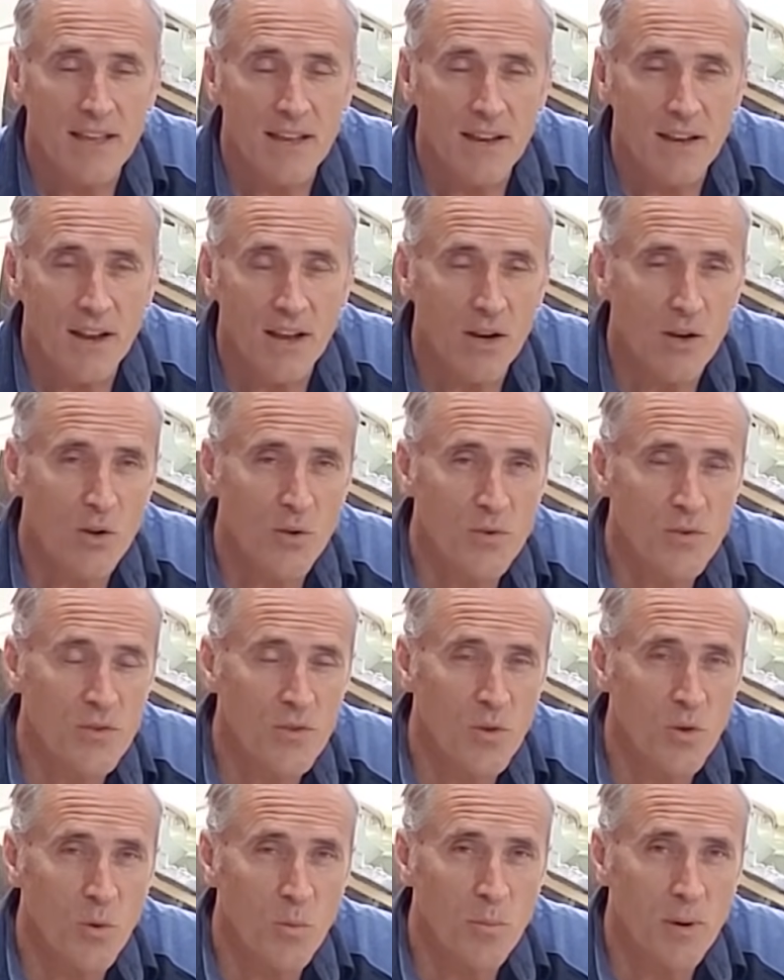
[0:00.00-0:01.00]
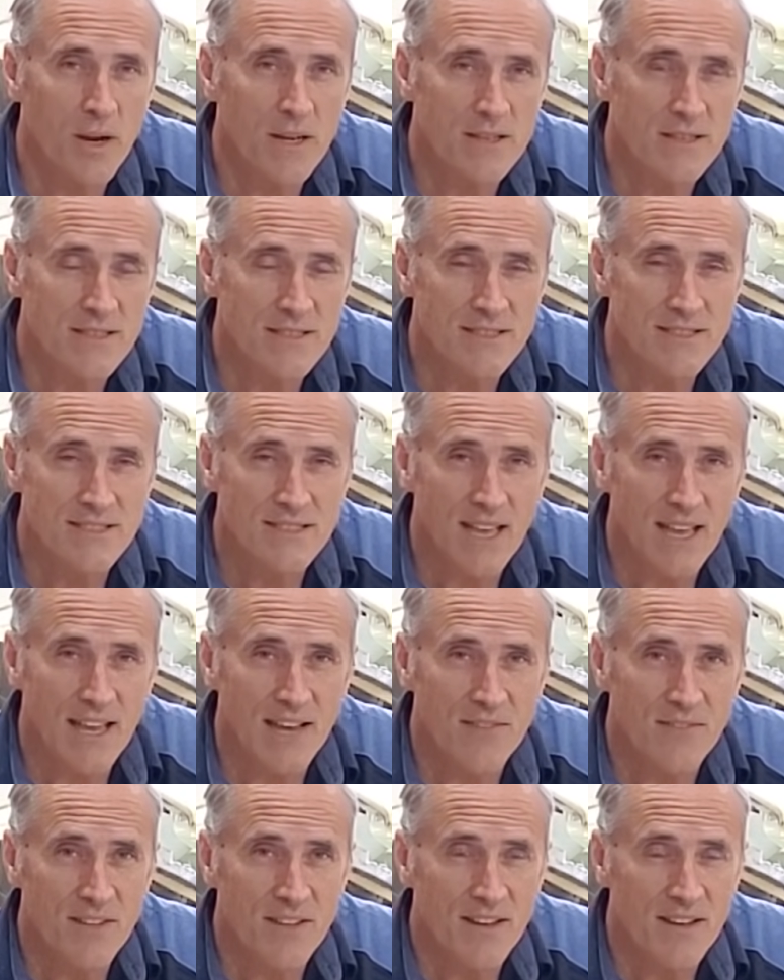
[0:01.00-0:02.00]
Not go through the whole process as I
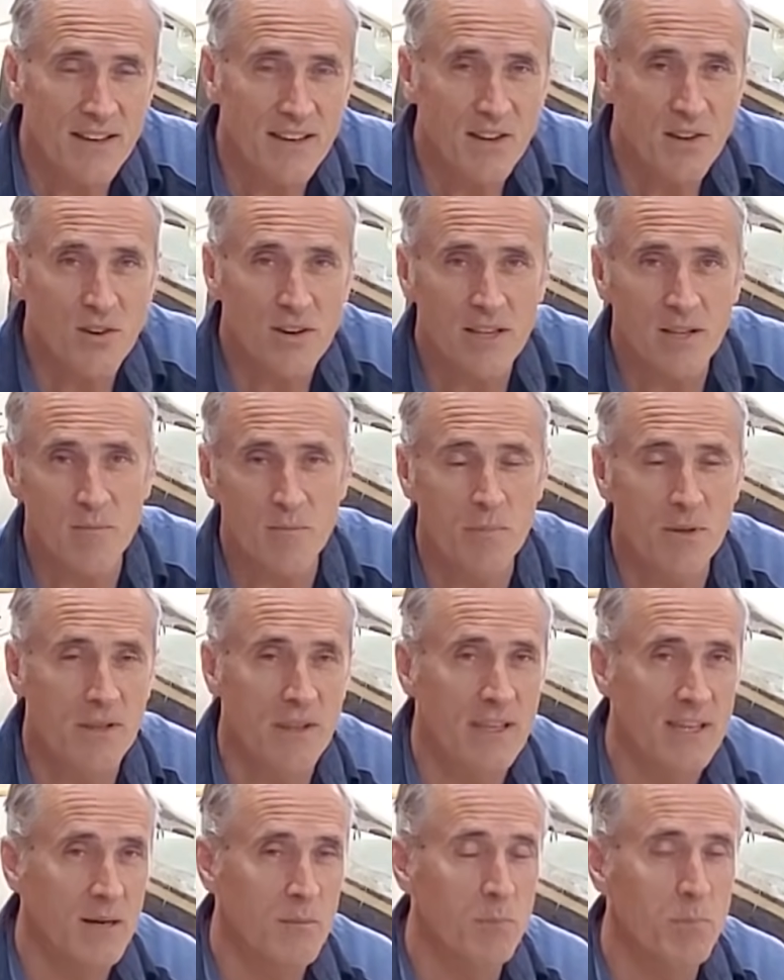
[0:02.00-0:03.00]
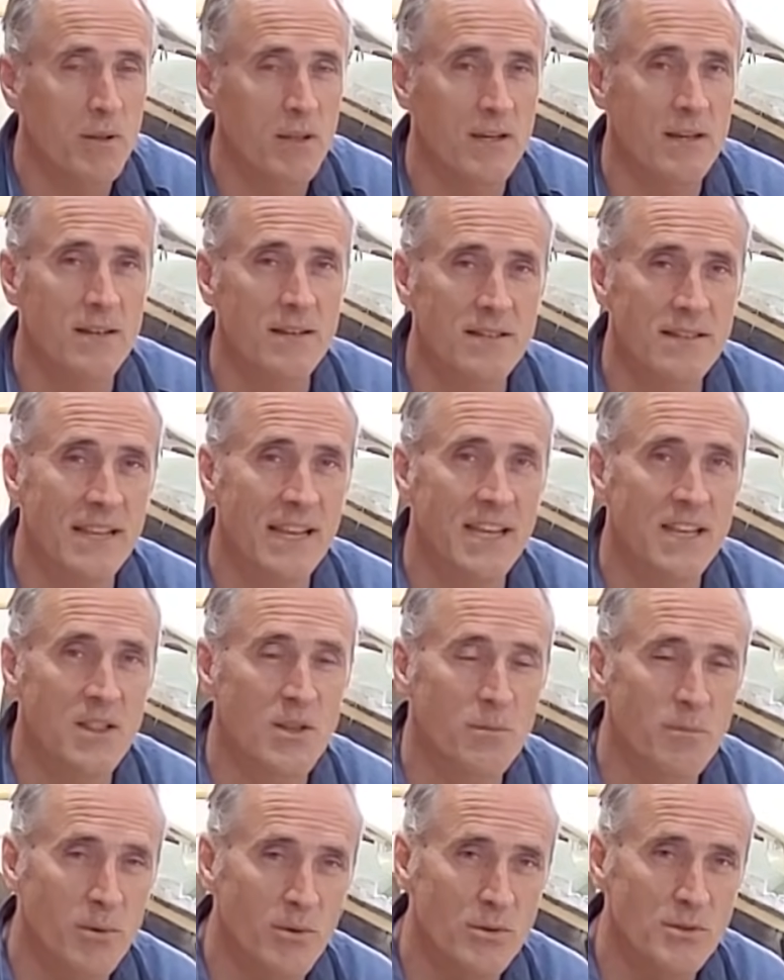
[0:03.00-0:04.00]
have done here in building a plug, taking the
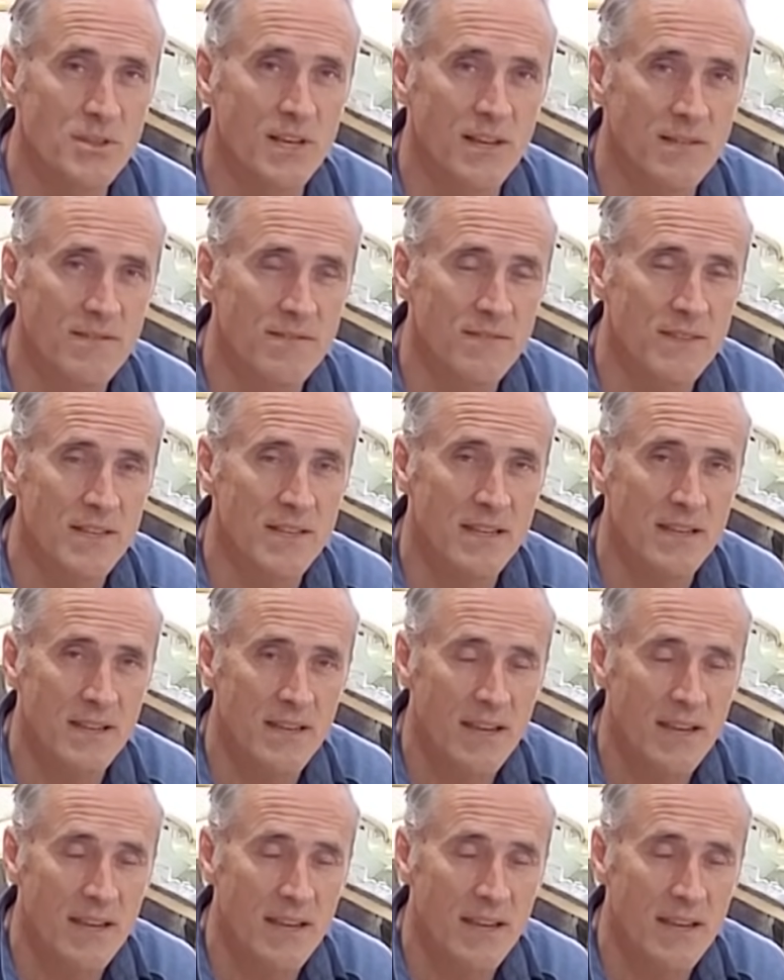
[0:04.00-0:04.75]
molds off of it,